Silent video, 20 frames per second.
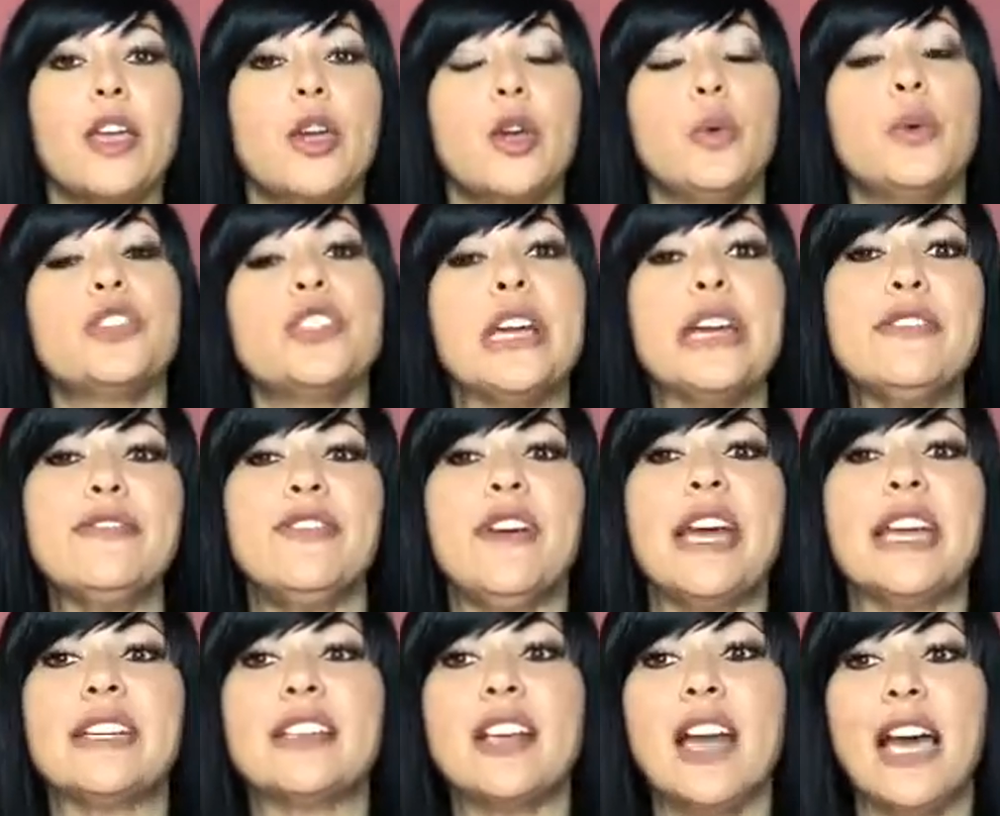which I
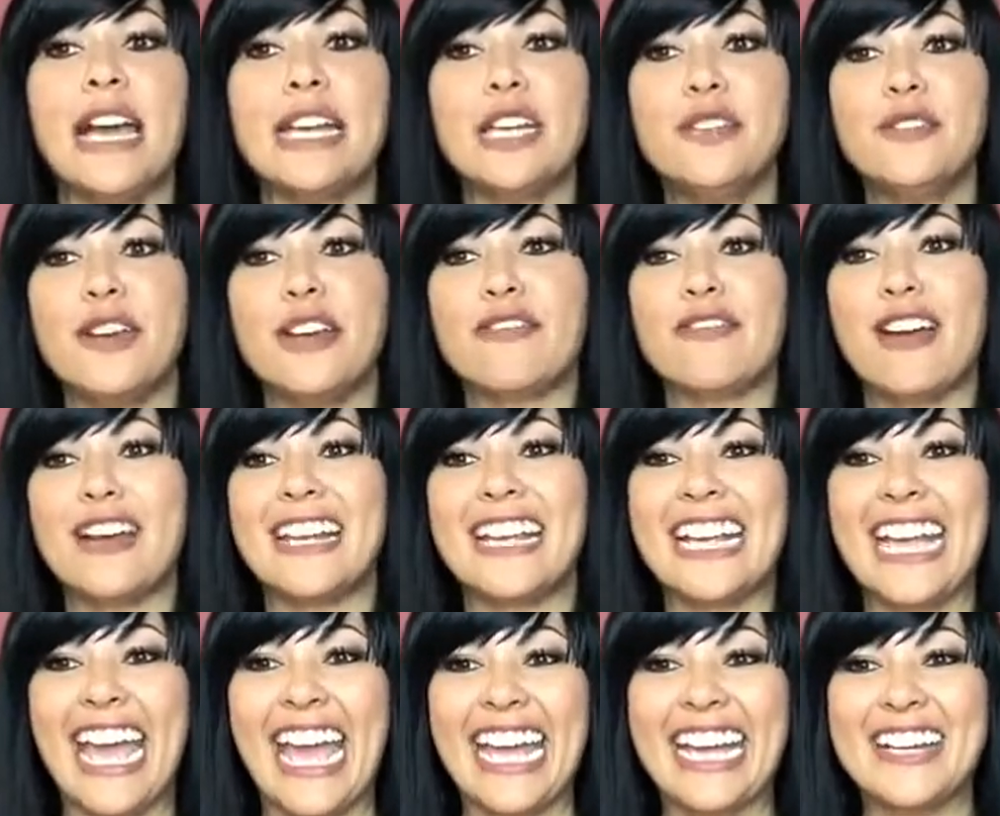find kind of
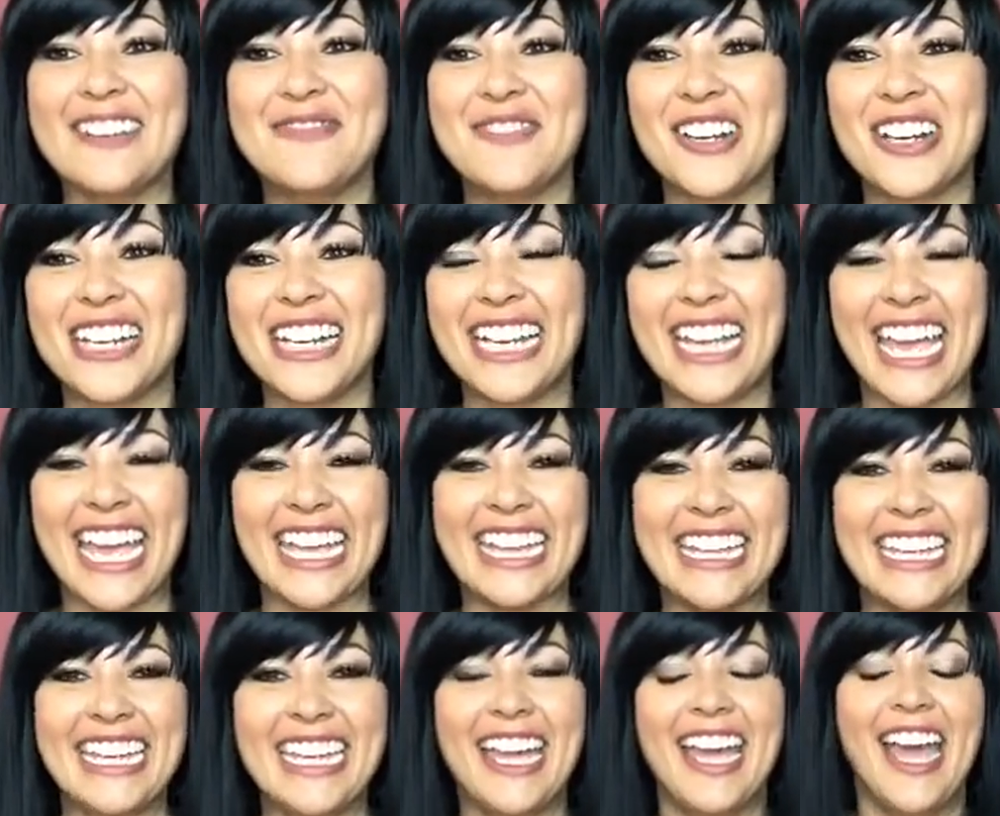ironic. Hey, good morning,
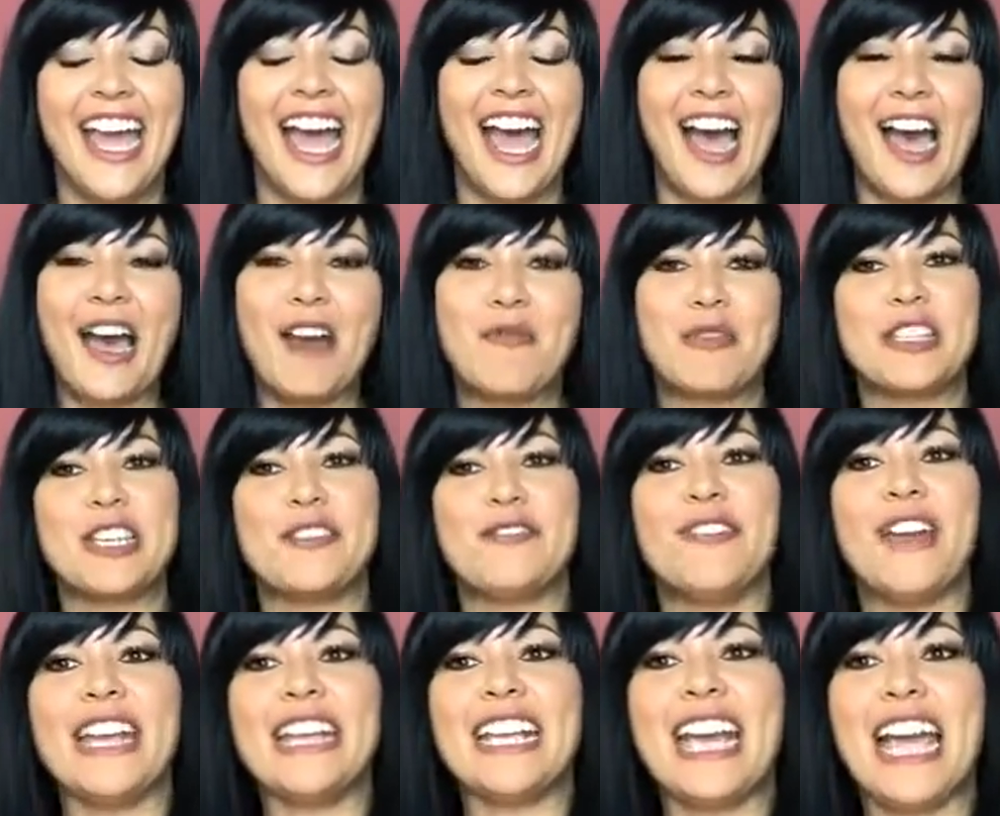Haley. Which I
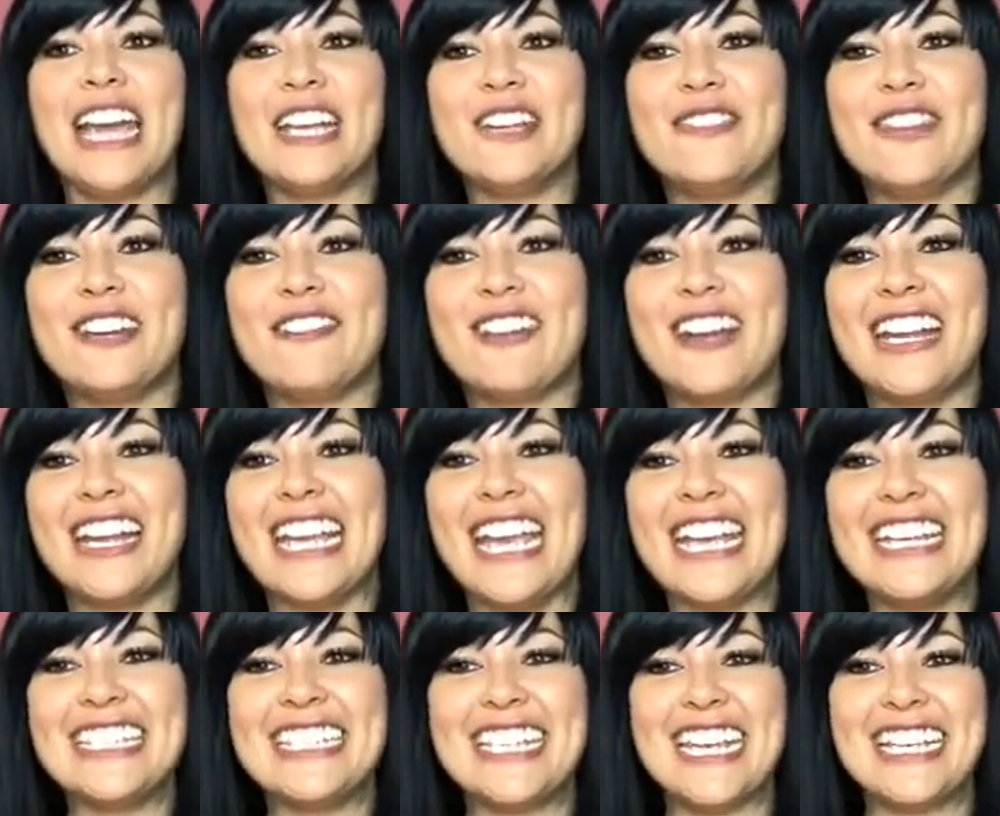find kind of ironic.
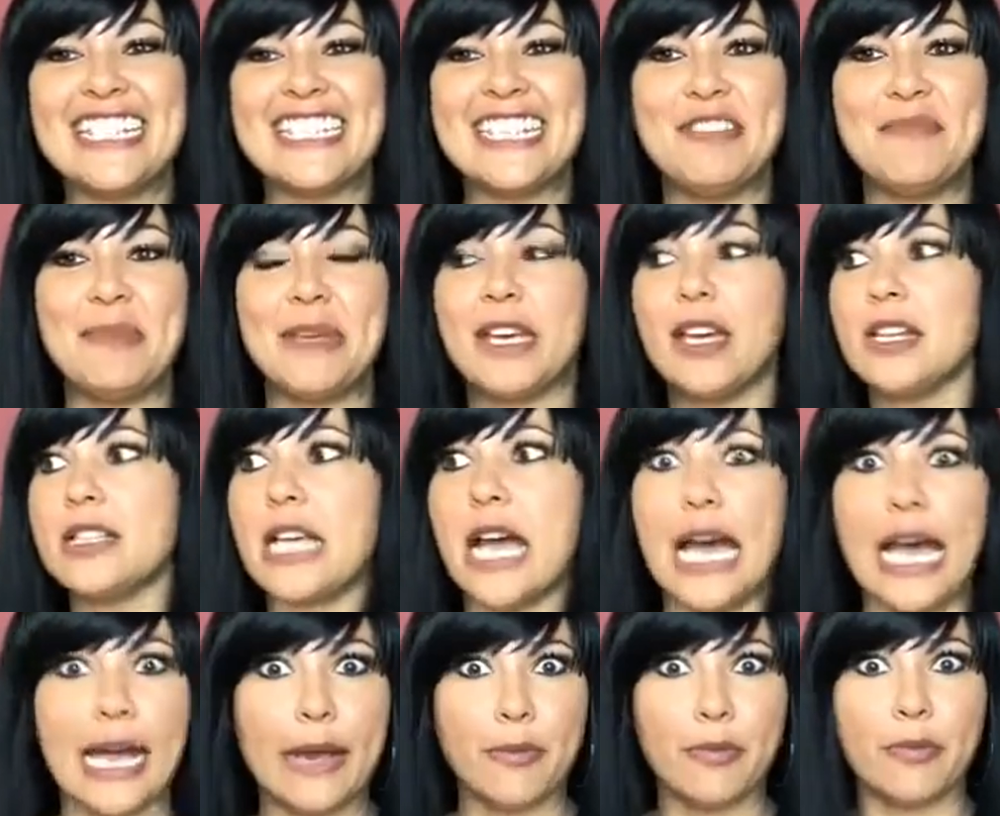Hey, Stacy, because
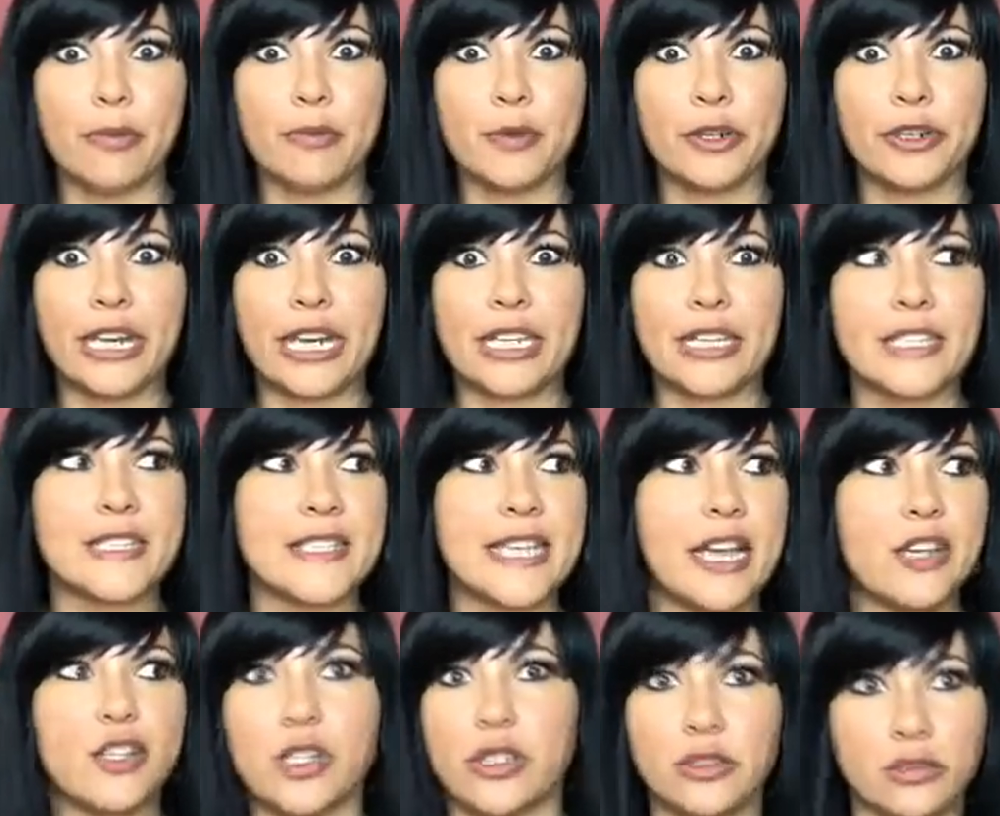I created the
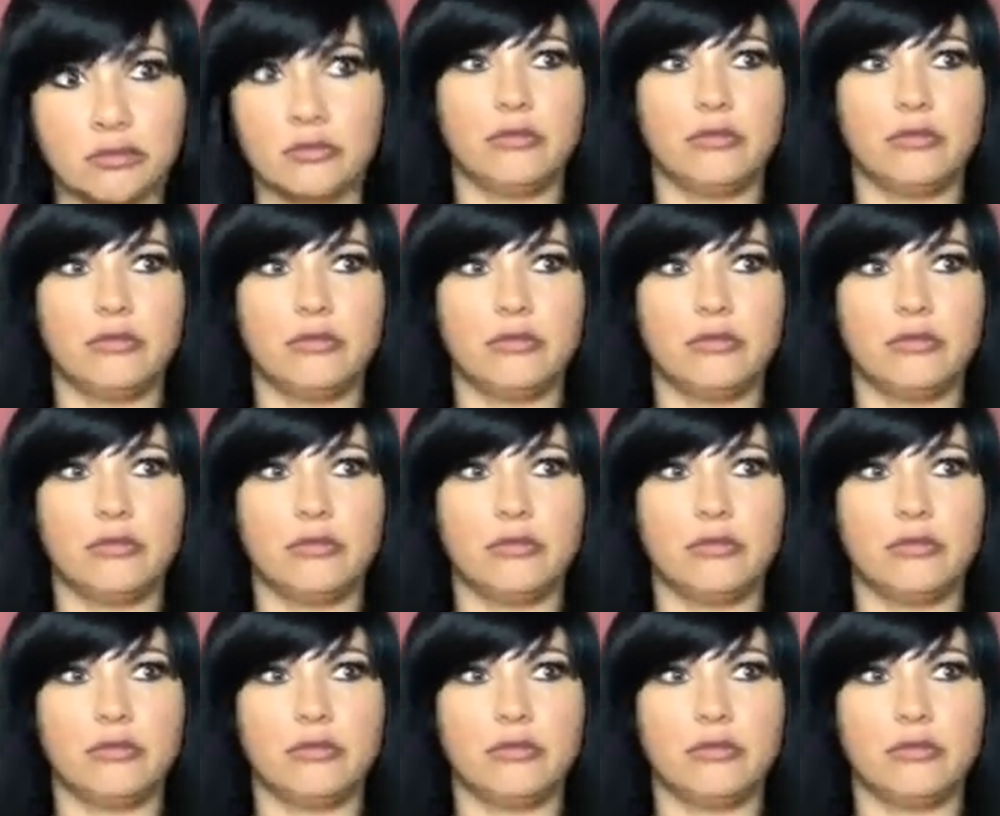schedule.